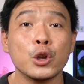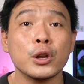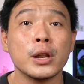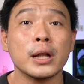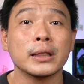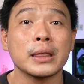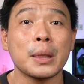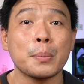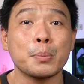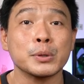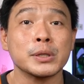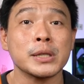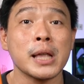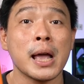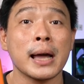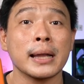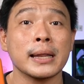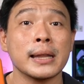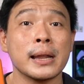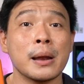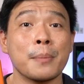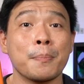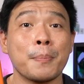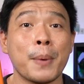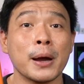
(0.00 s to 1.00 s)
know nagtapos na ang
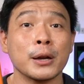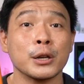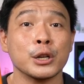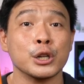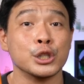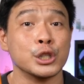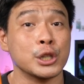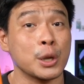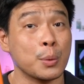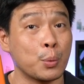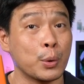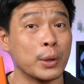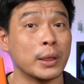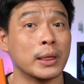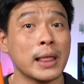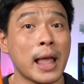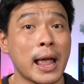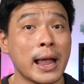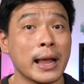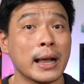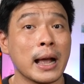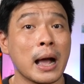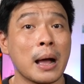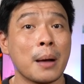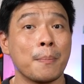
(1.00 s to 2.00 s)
kanilang partnership with
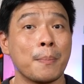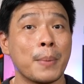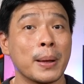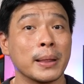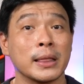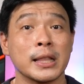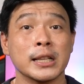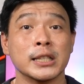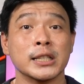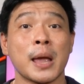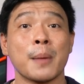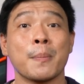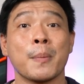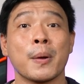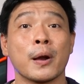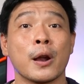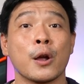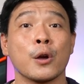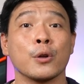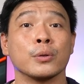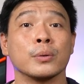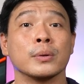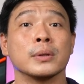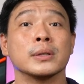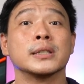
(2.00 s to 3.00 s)
Leica, but this time
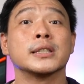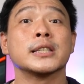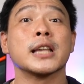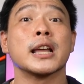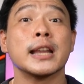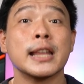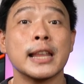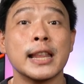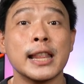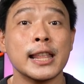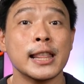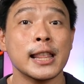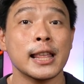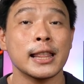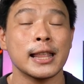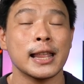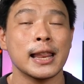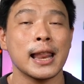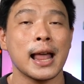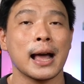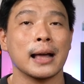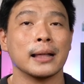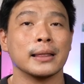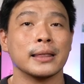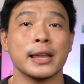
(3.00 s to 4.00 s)
around, sarili na
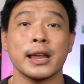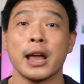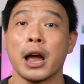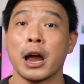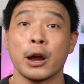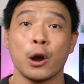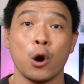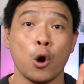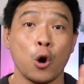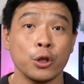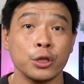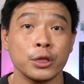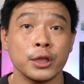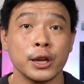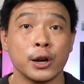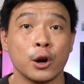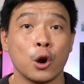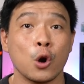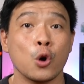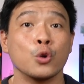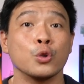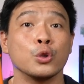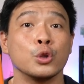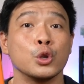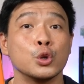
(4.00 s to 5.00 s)
nila. They are on their
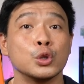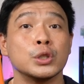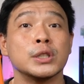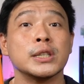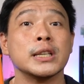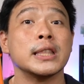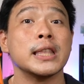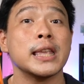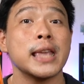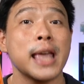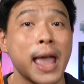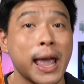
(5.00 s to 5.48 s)
own using the